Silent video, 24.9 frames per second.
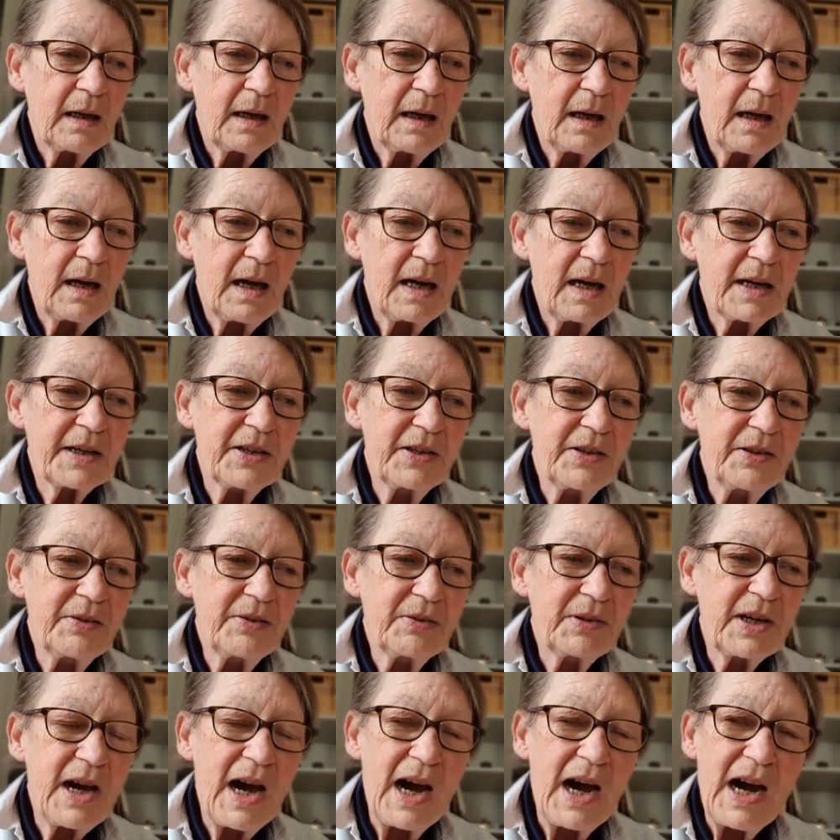I can
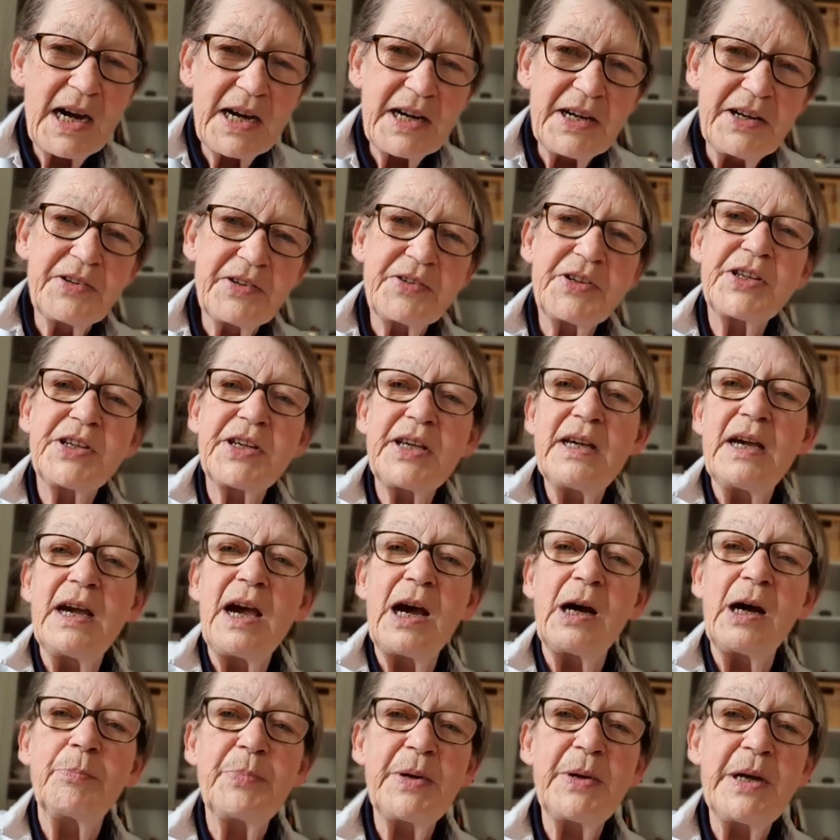kind of see how
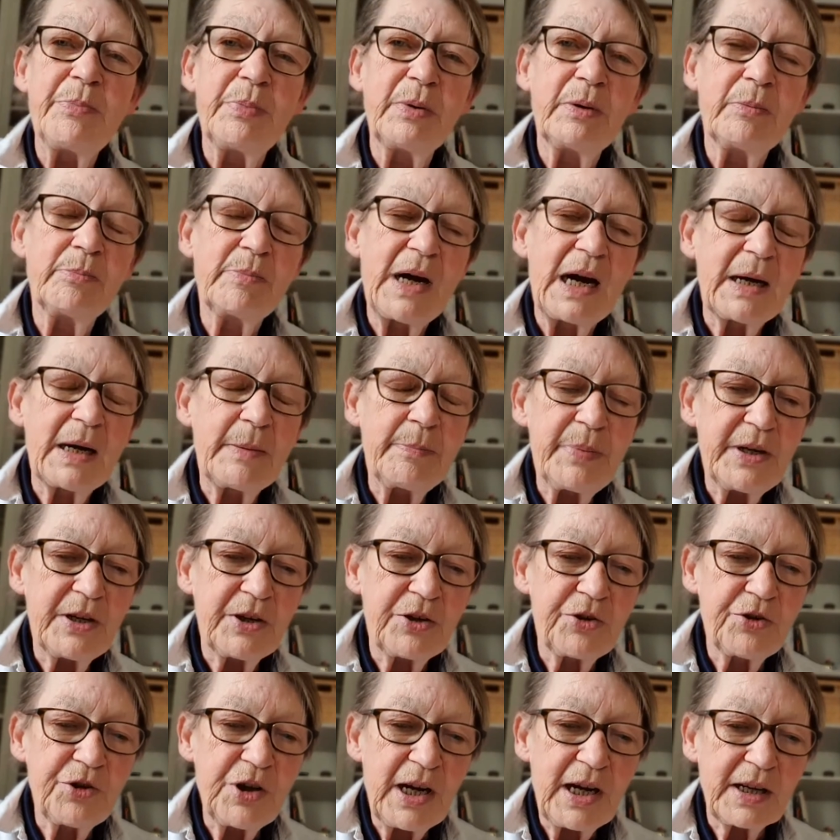people might be
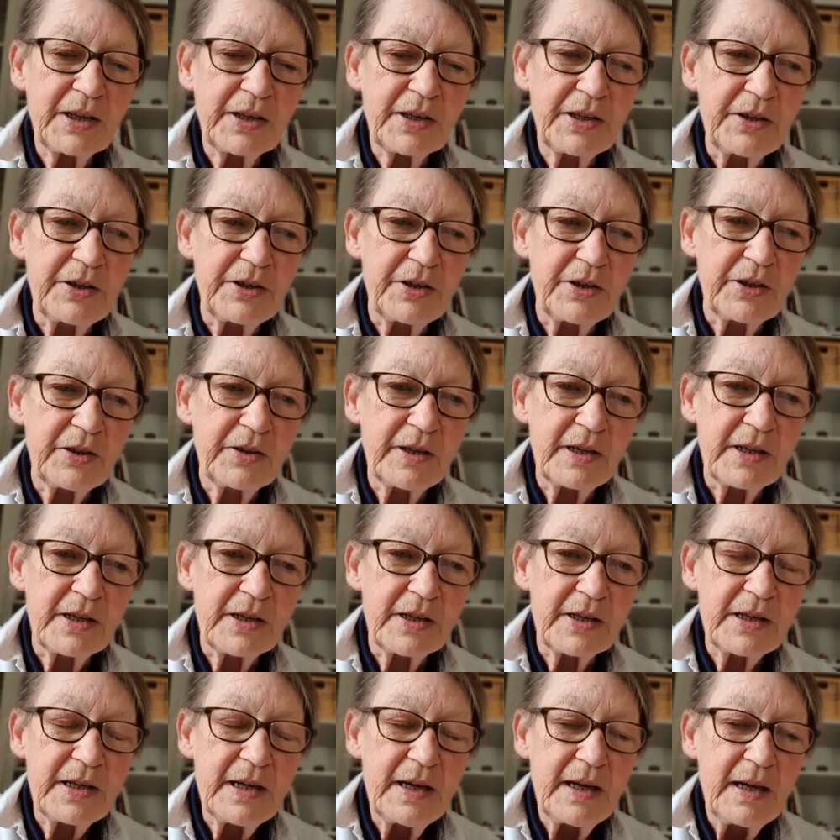attracted to
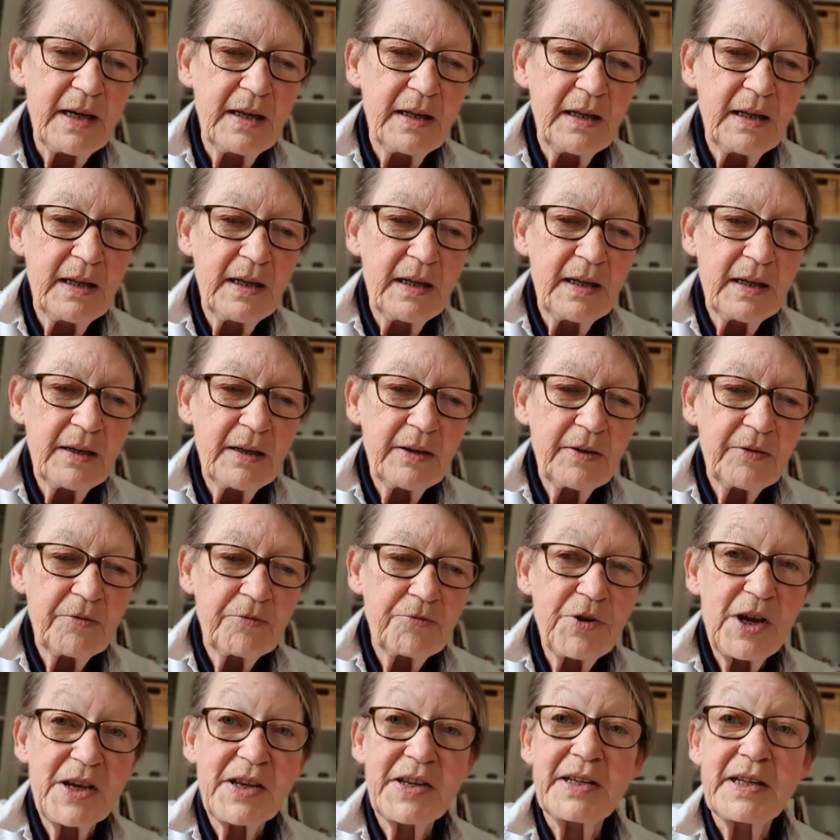this
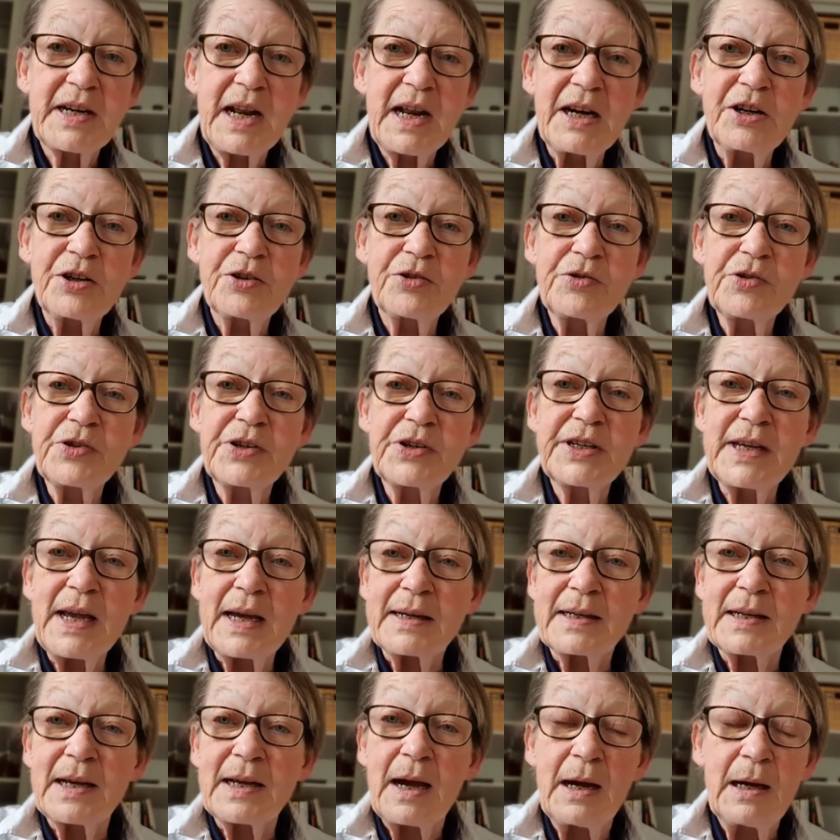residential
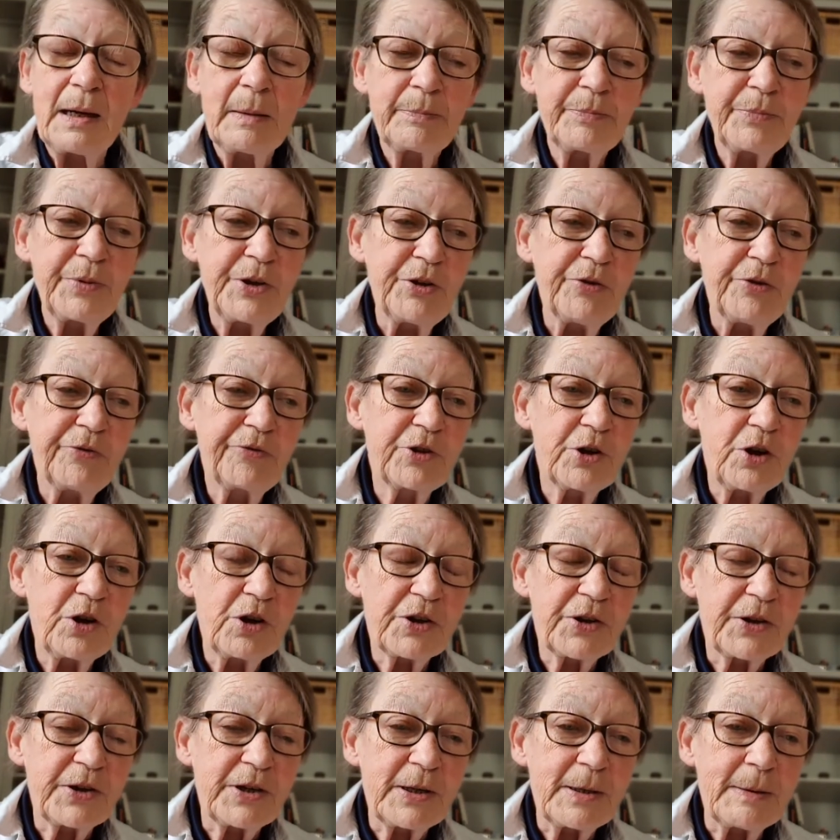setup. You've
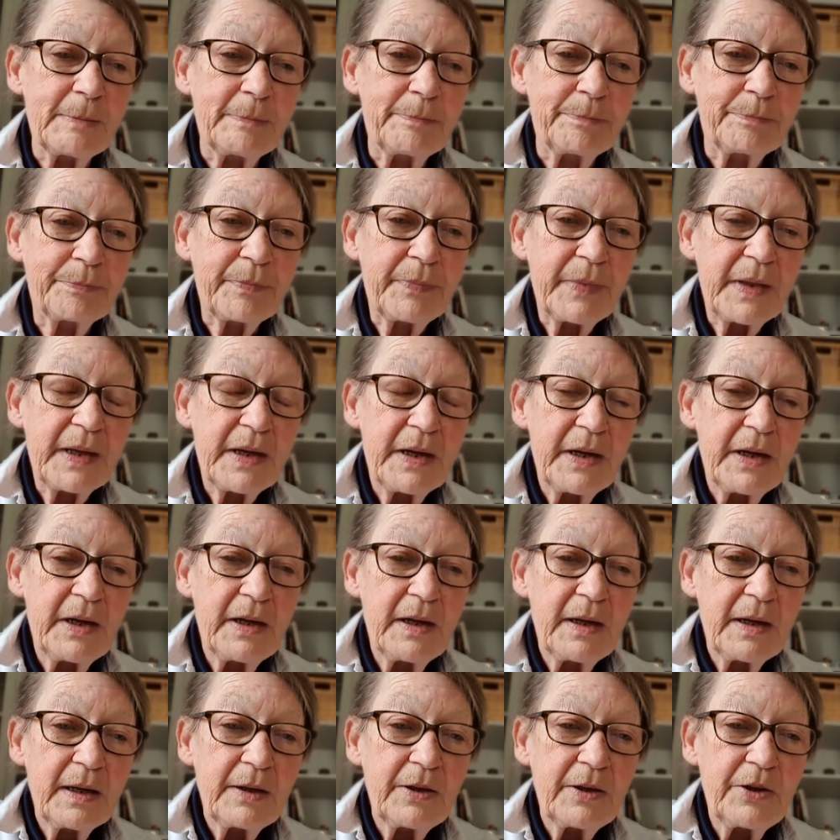got some
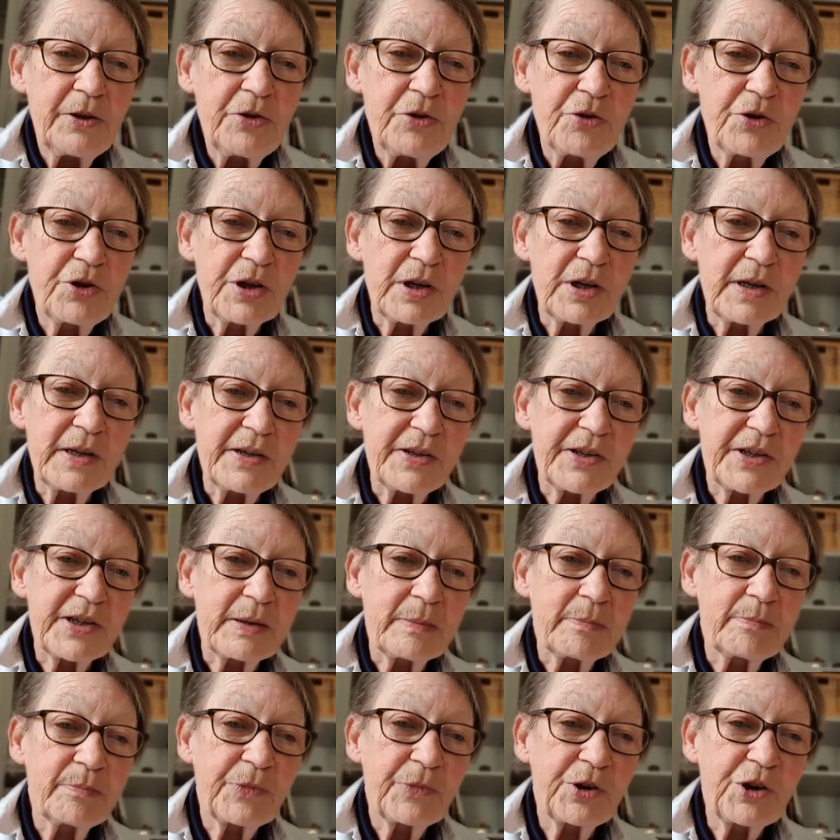usually
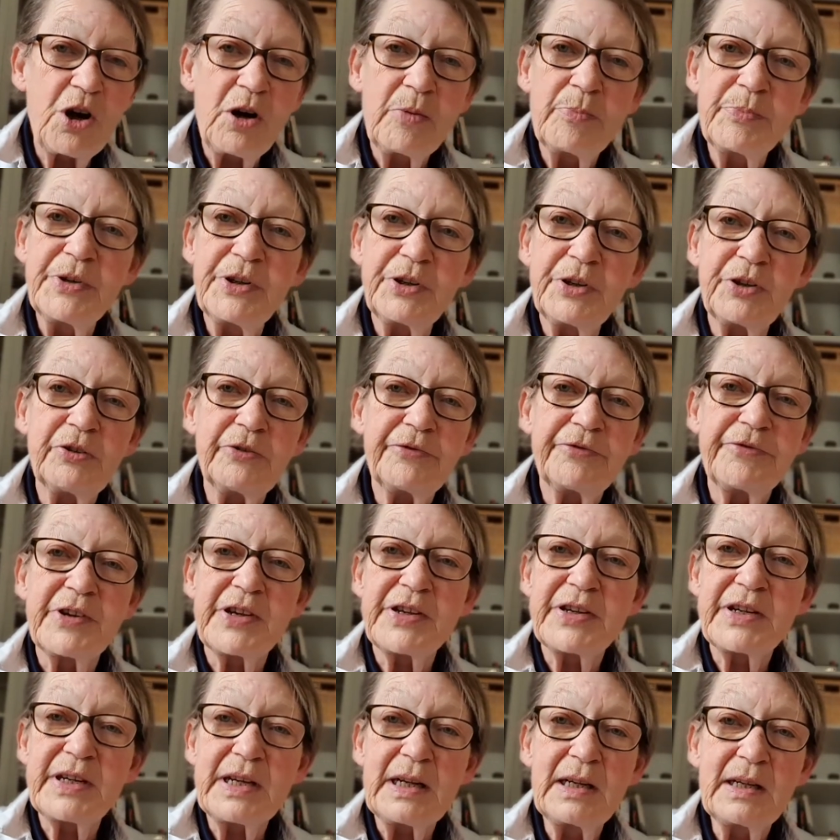some communal
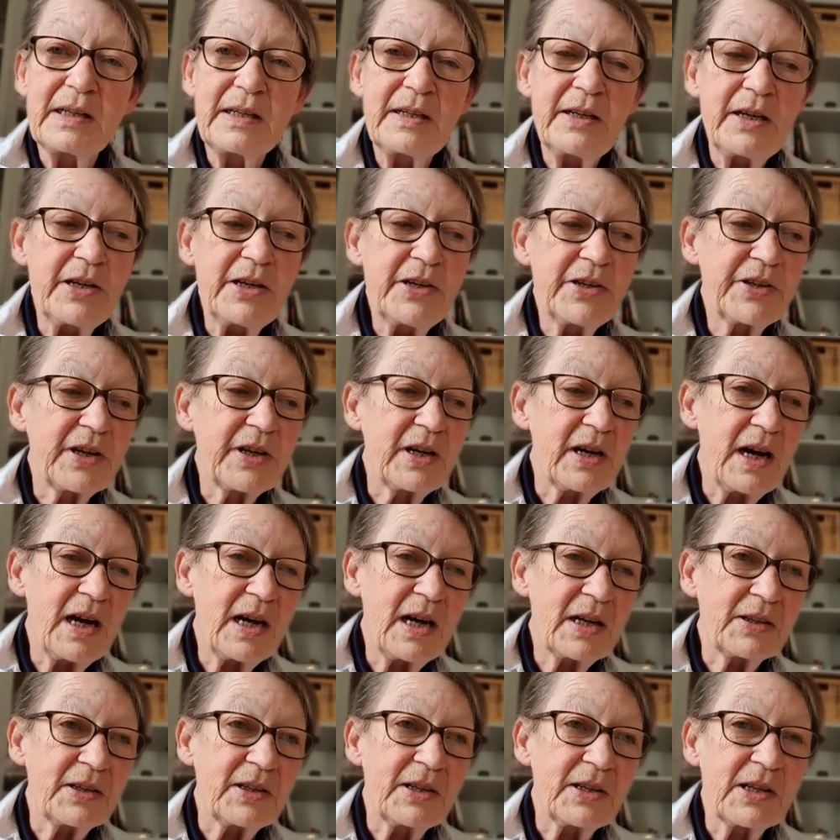facilities,
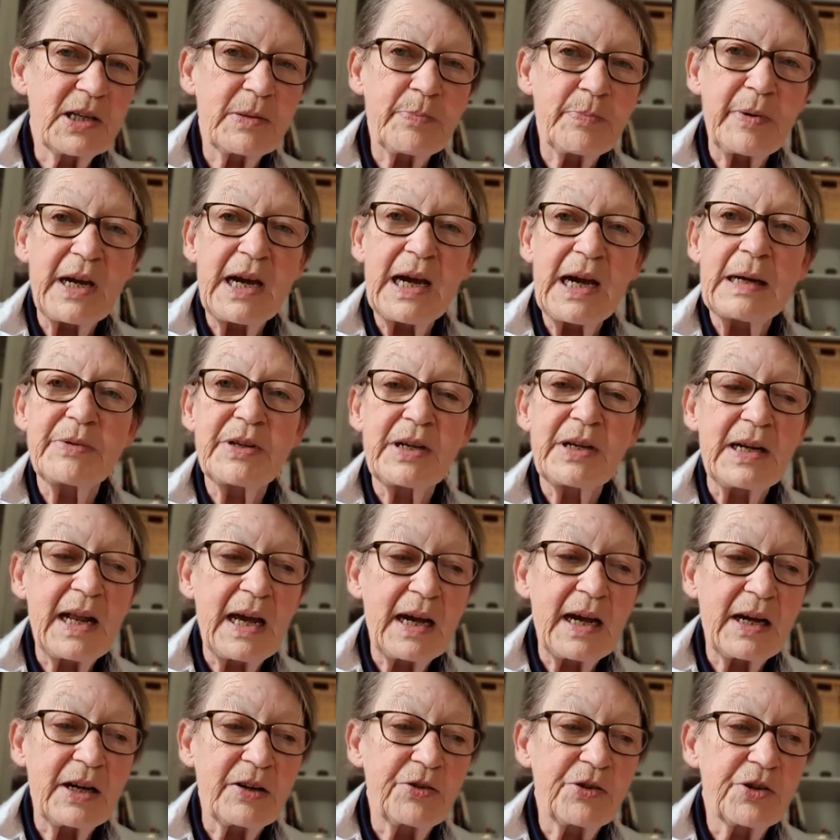gardens, perhaps
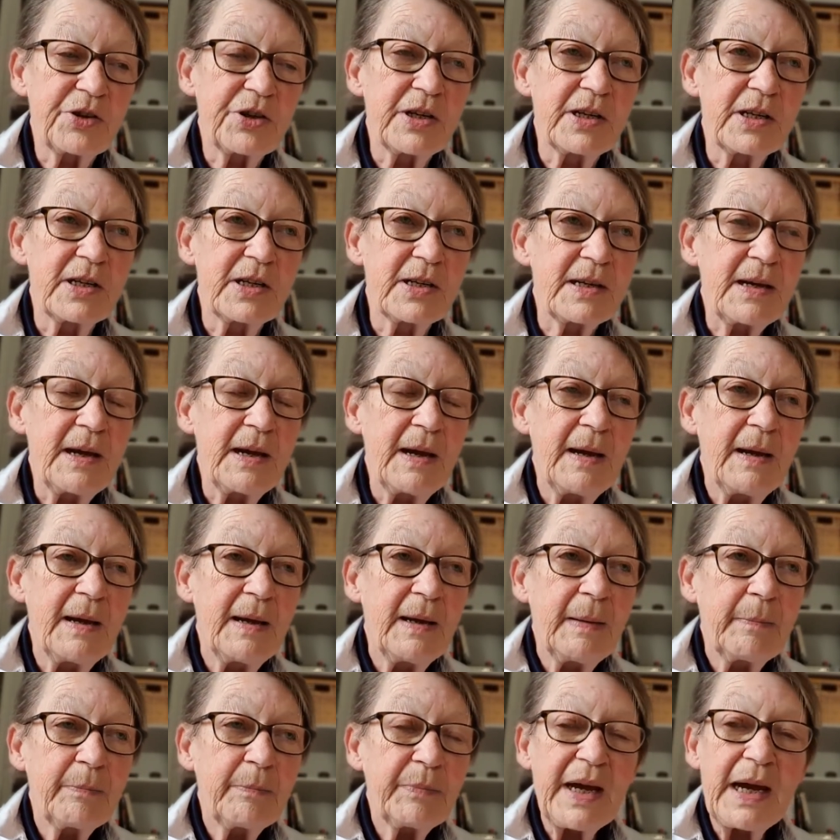lounges,
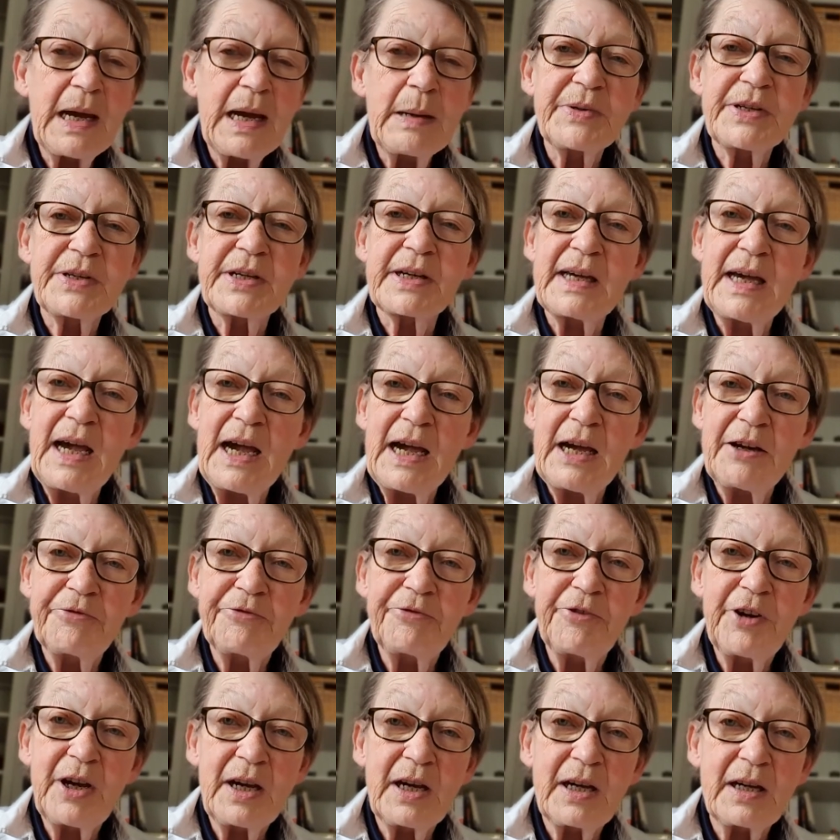perhaps a
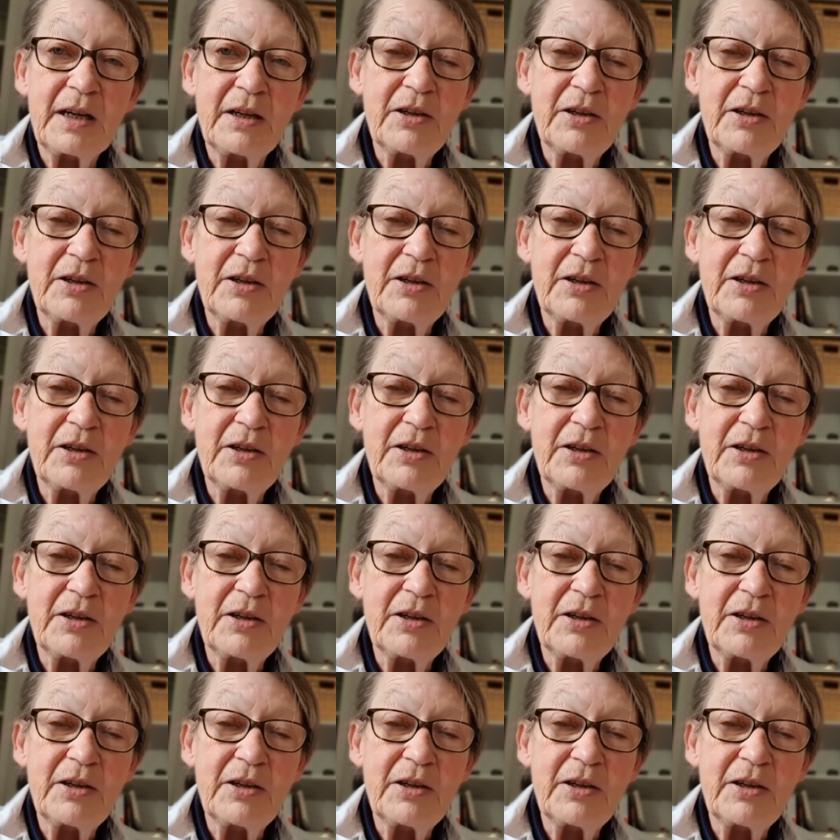cafe.